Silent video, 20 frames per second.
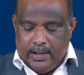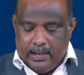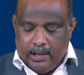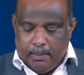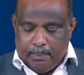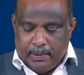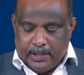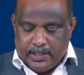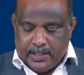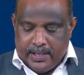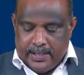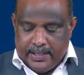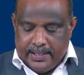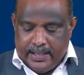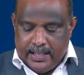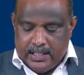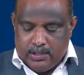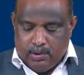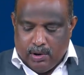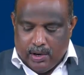the value of
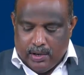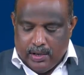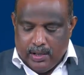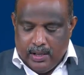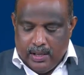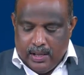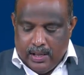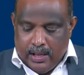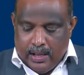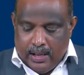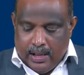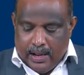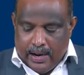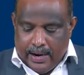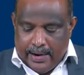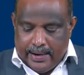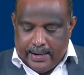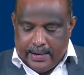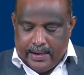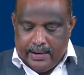pressure at E is what?
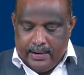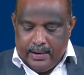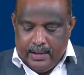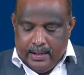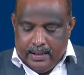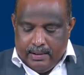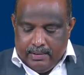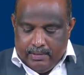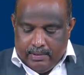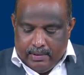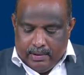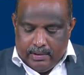100.